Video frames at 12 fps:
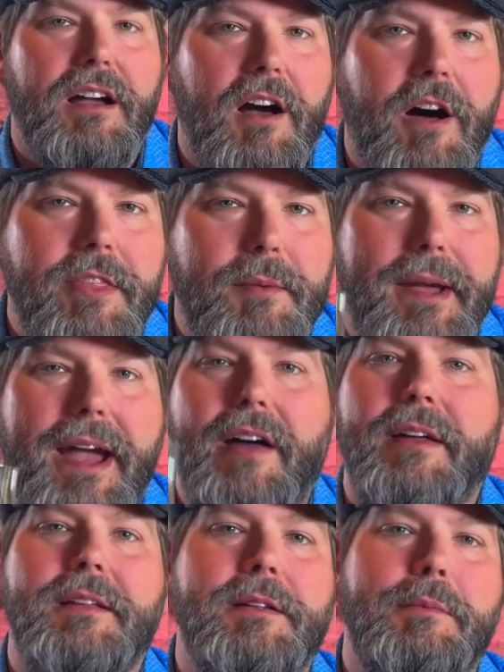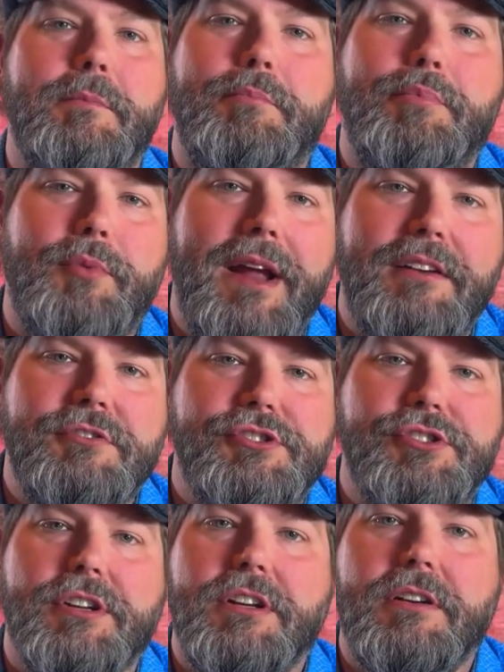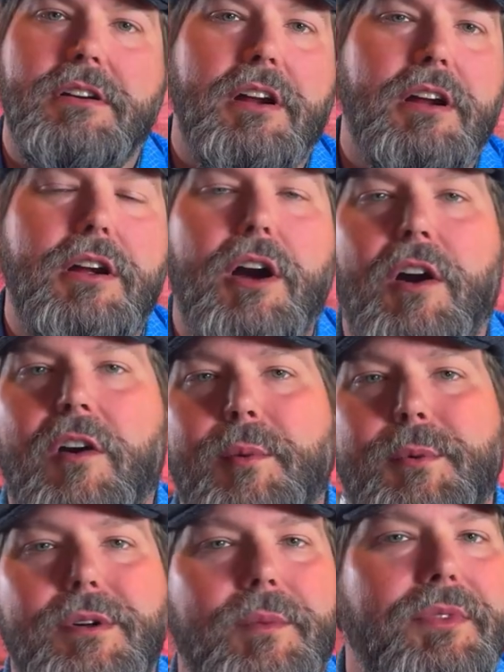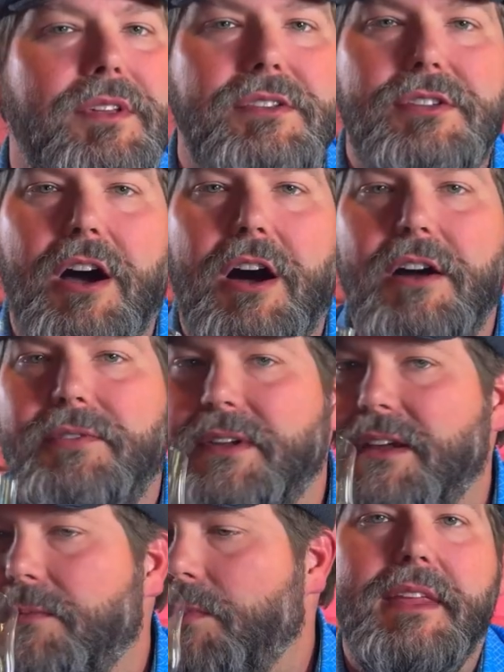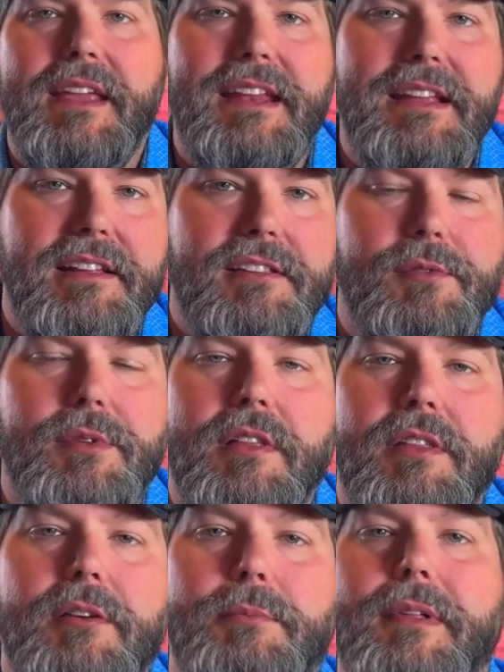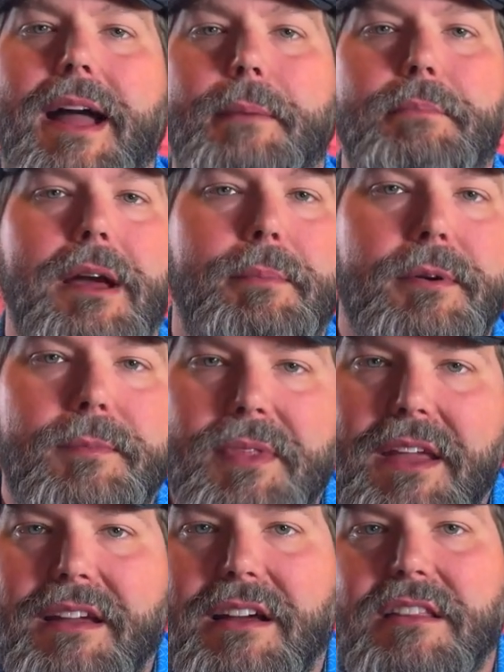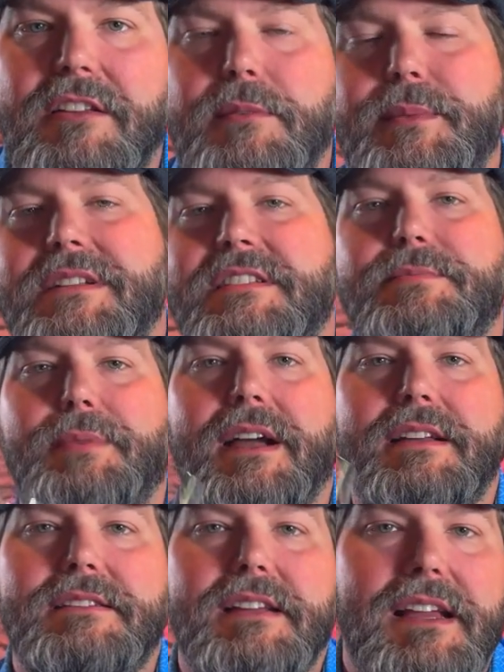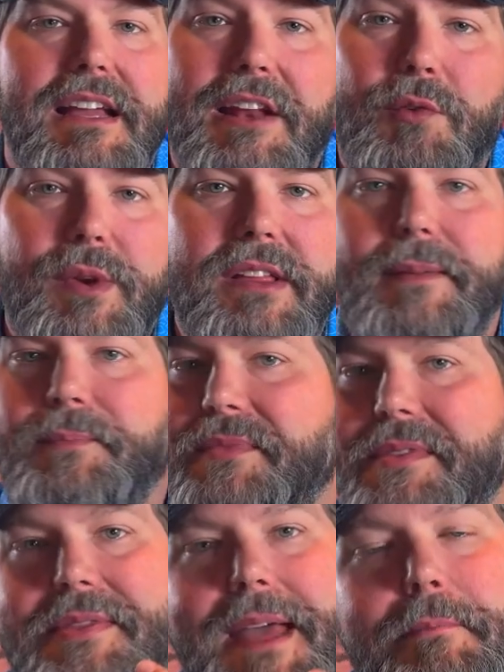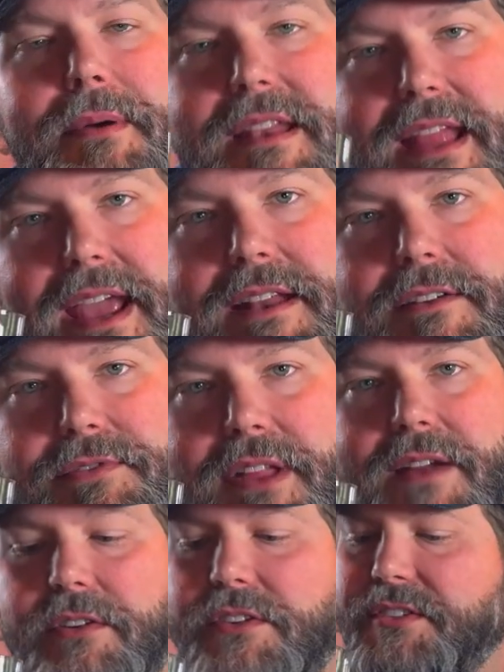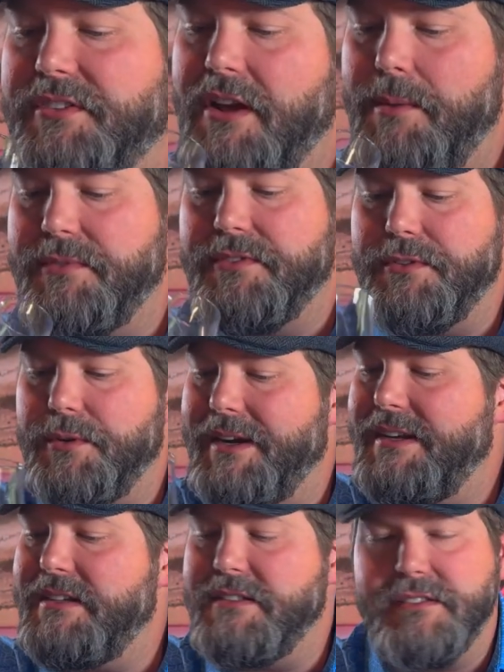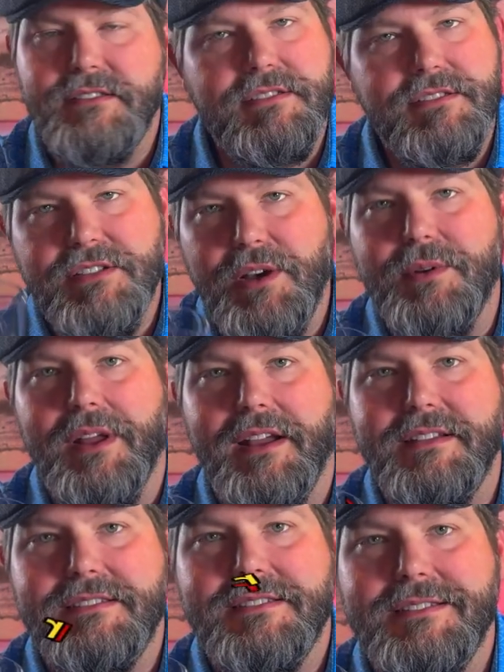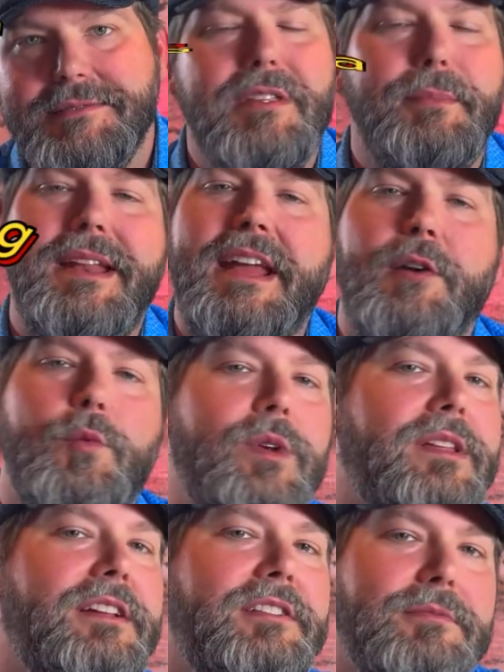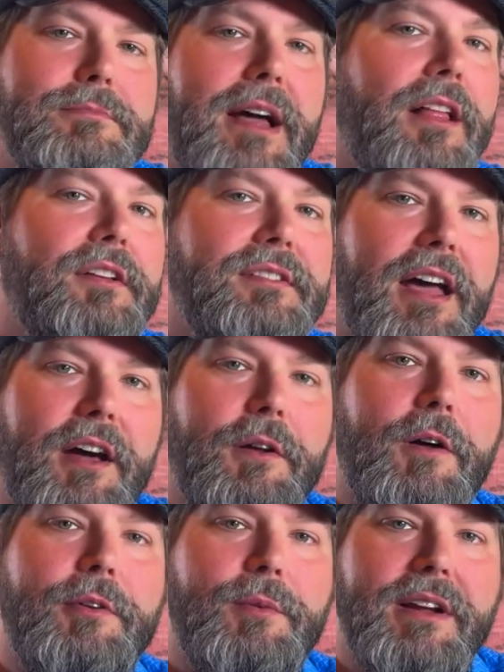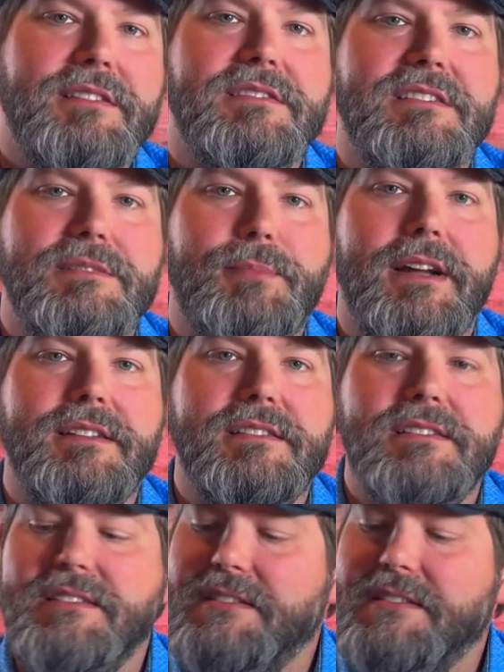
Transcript: On the palate, brown sugar, caramel, toffee. It ends with a little black pepper, a little bit of spice, and really that banana flavor just comes through, and it is so nice. The banana really just mellows out all the rest of the spices